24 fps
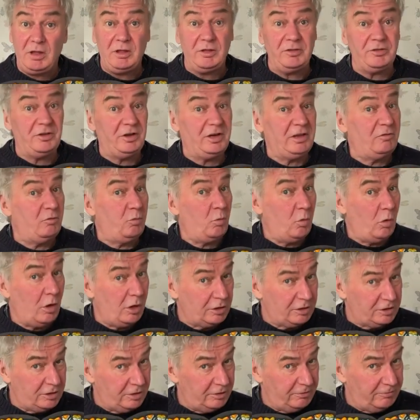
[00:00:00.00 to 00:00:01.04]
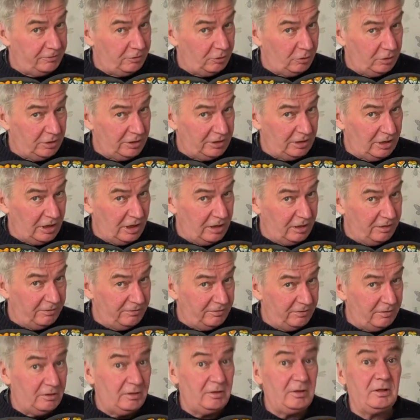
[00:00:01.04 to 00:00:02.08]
that if one can fall in love,